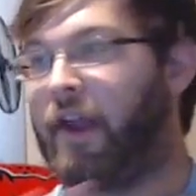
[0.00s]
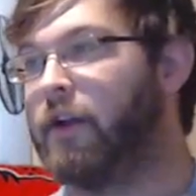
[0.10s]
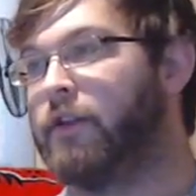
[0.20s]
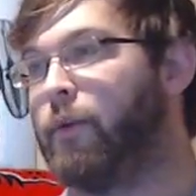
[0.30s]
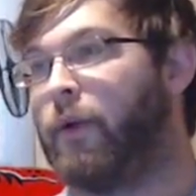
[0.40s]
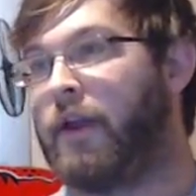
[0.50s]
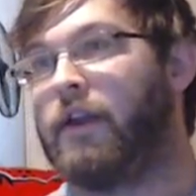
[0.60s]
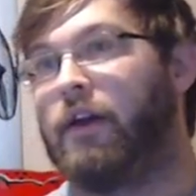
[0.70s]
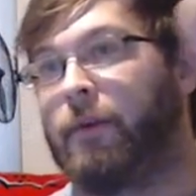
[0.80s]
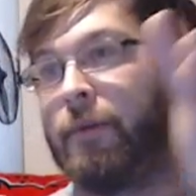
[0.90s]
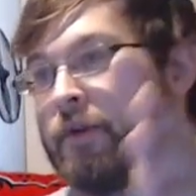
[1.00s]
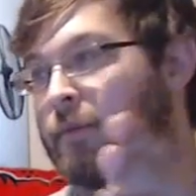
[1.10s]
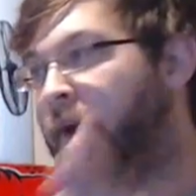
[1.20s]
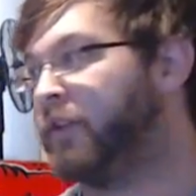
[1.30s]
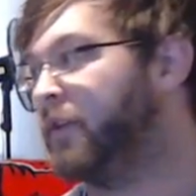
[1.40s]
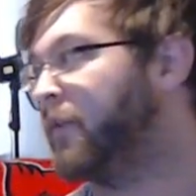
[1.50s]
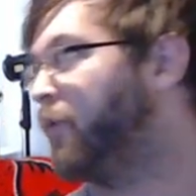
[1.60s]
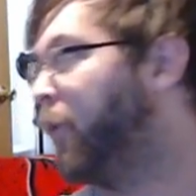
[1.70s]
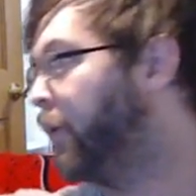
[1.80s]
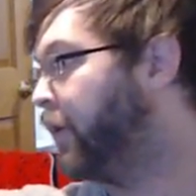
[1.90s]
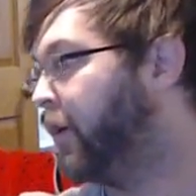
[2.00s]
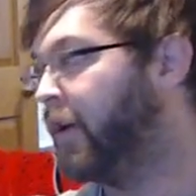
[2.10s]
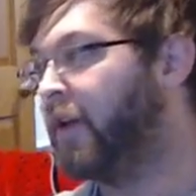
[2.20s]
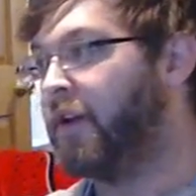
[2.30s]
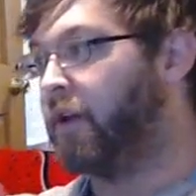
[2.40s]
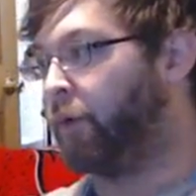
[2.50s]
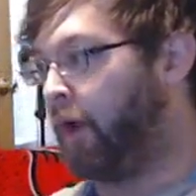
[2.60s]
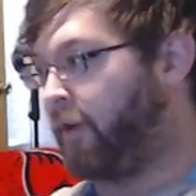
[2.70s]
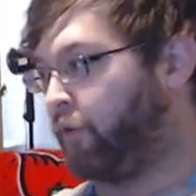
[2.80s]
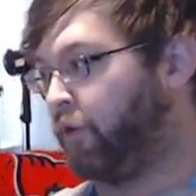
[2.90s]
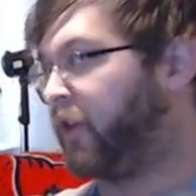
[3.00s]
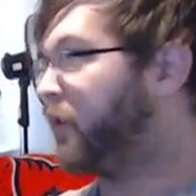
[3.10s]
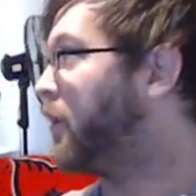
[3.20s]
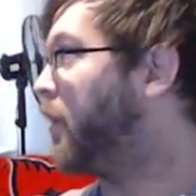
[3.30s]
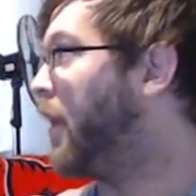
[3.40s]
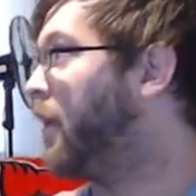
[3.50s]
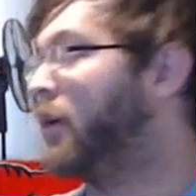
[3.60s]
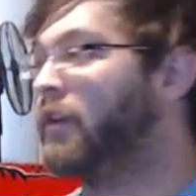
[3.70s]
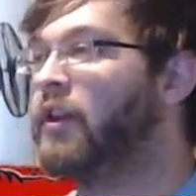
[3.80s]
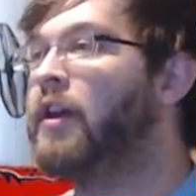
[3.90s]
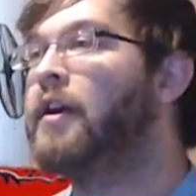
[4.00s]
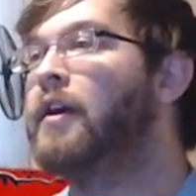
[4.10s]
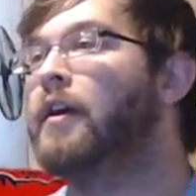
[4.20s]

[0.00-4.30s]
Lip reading: like, out of the way, and I'm going to bring my TV forward. Okay. So we'll have a really good eye on us.